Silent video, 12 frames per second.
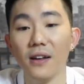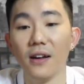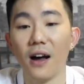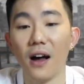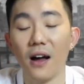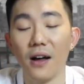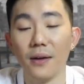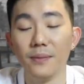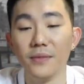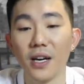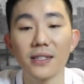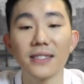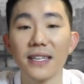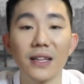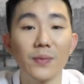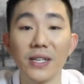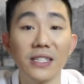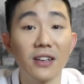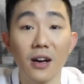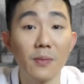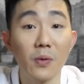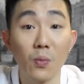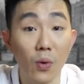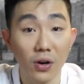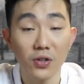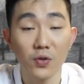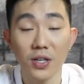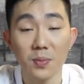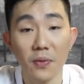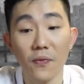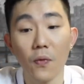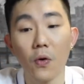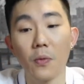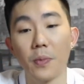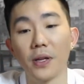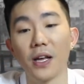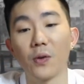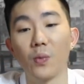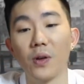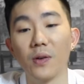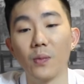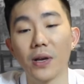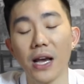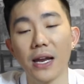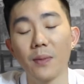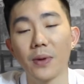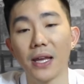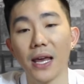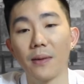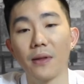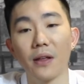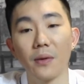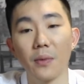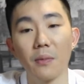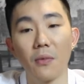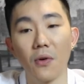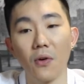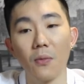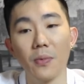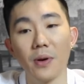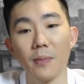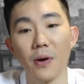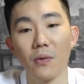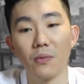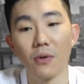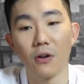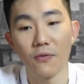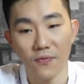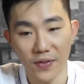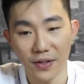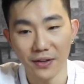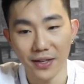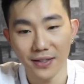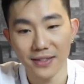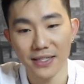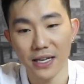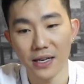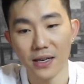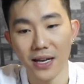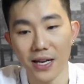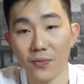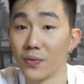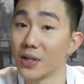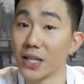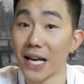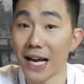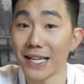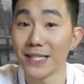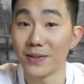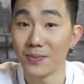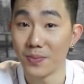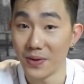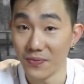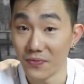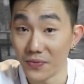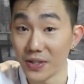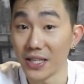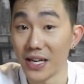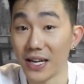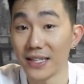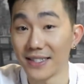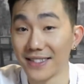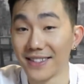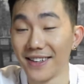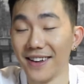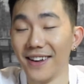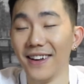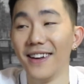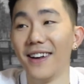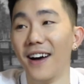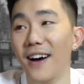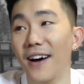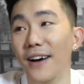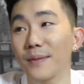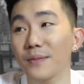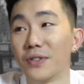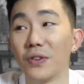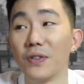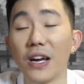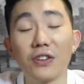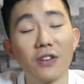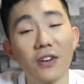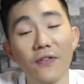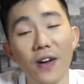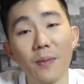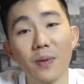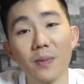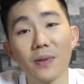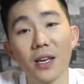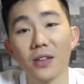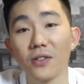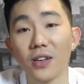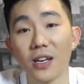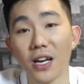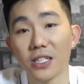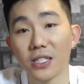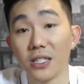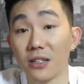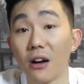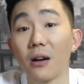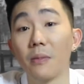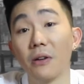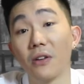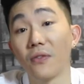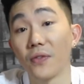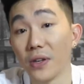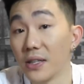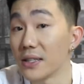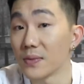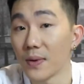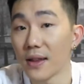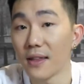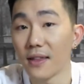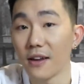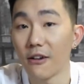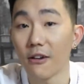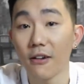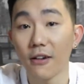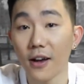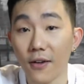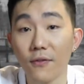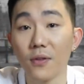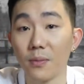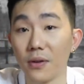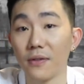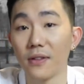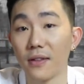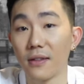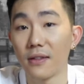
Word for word: um, not to say that we didn't talk about work stress before but like we we kind of became a little bit more open about our feelings and it really has been really nice um, so yeah try to find people that you can actually talk about your feelings with and that you're comfortable with